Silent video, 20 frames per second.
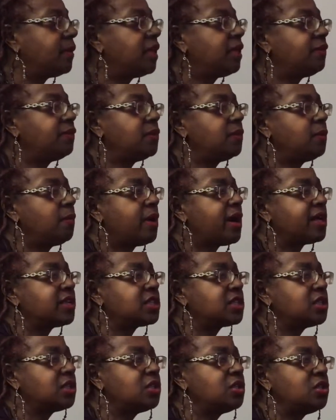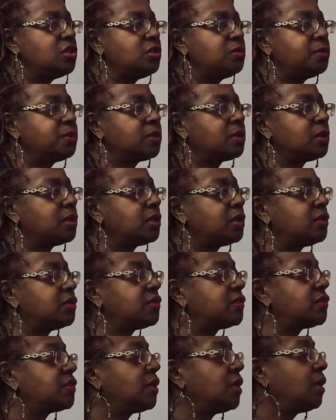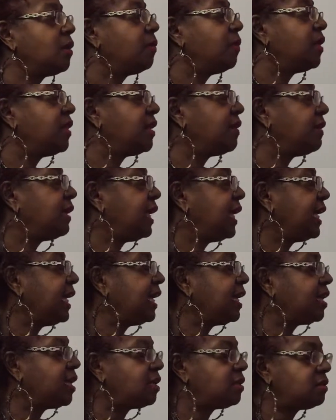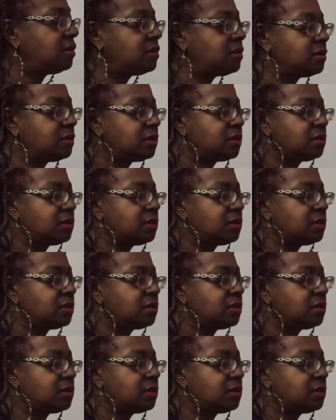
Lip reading: If you watch little newborns when they're laying